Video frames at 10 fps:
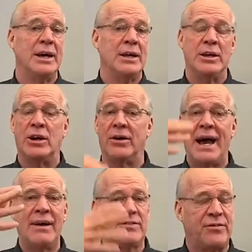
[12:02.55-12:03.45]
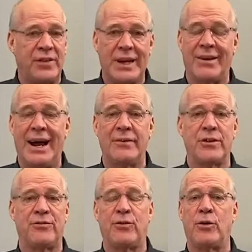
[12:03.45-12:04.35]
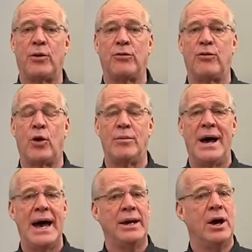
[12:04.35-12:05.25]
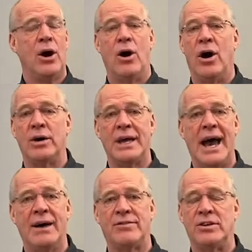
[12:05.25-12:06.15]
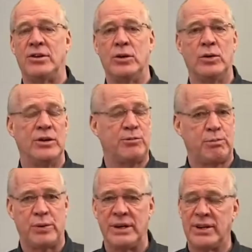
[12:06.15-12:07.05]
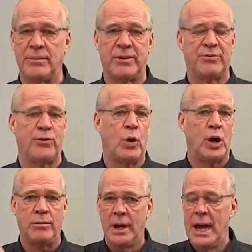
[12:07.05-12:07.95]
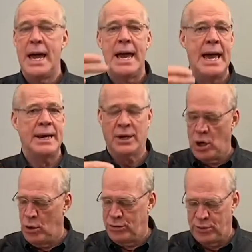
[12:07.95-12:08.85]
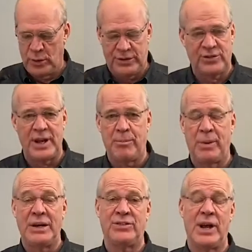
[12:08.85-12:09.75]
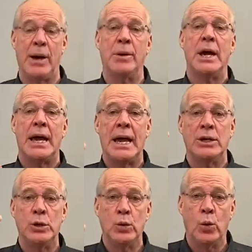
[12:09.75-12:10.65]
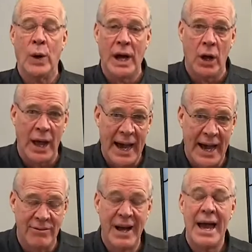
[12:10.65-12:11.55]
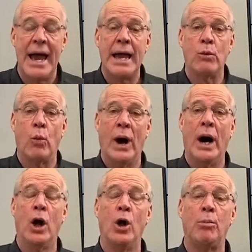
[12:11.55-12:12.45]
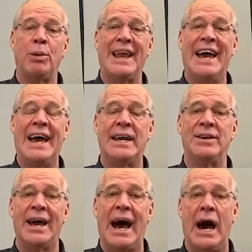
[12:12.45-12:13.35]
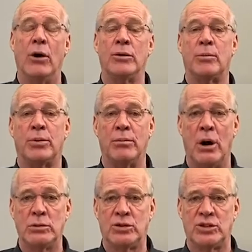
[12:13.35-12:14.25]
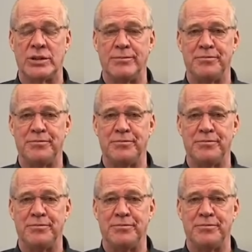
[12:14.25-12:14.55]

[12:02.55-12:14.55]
You don't have to figure out the fo- format. All you have to do is print up the form and go through it step by step, and you will have a well-planned out promotion.